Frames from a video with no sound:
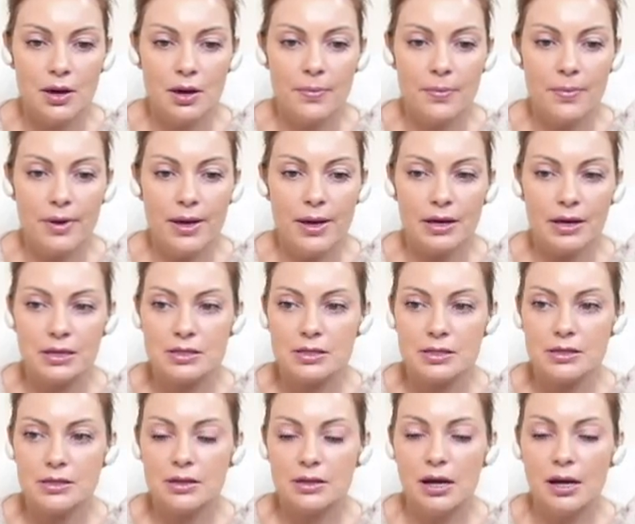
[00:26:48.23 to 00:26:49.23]
Some
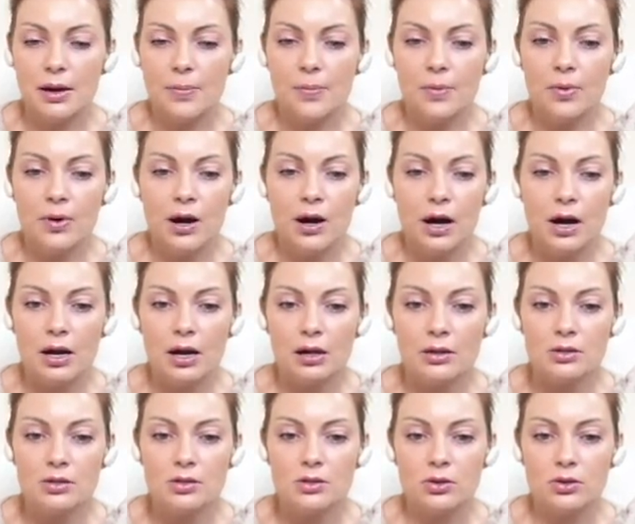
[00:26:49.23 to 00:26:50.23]
extra
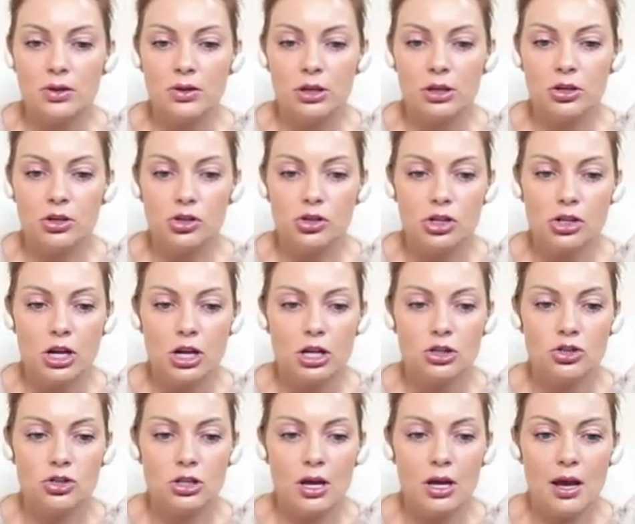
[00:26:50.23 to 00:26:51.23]
parts, so you can
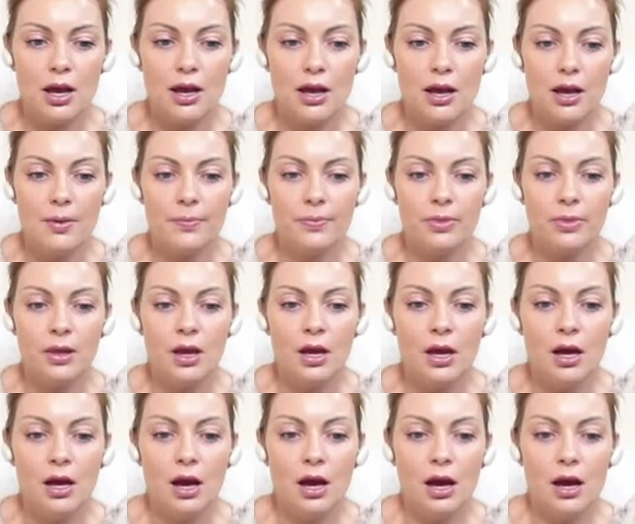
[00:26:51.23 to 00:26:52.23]
change
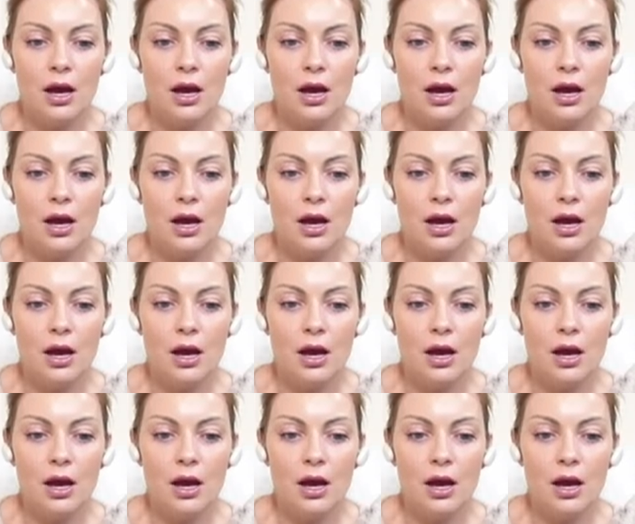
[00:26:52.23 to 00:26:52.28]
them.